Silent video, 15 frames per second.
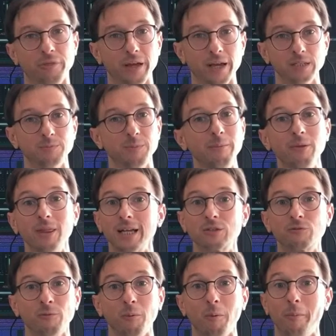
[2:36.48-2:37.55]
things. Maybe that's
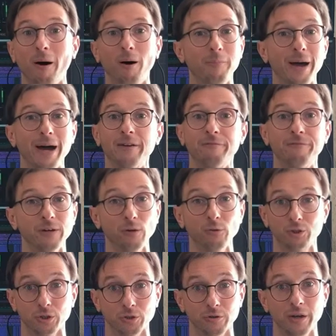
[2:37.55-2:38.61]
from a bad
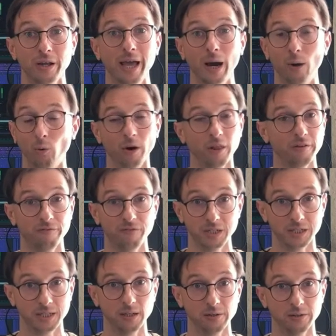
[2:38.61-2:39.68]
filter at one of the
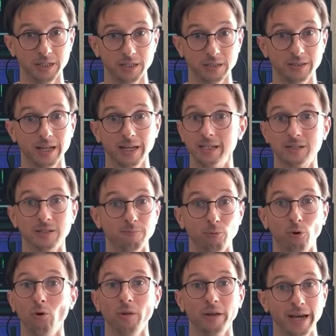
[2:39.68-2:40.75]
facilities that isn't
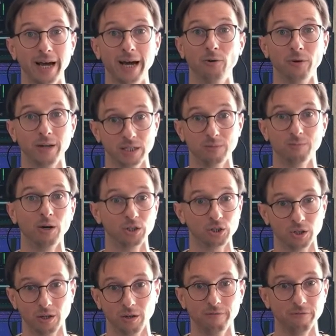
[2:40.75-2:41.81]
pulling out as
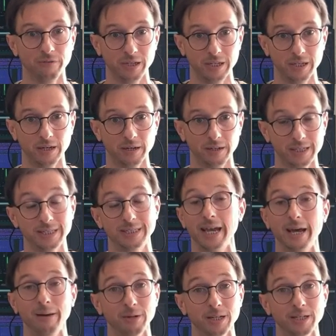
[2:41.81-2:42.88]
much of the
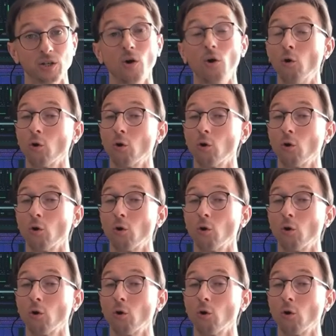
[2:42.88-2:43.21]
contaminants.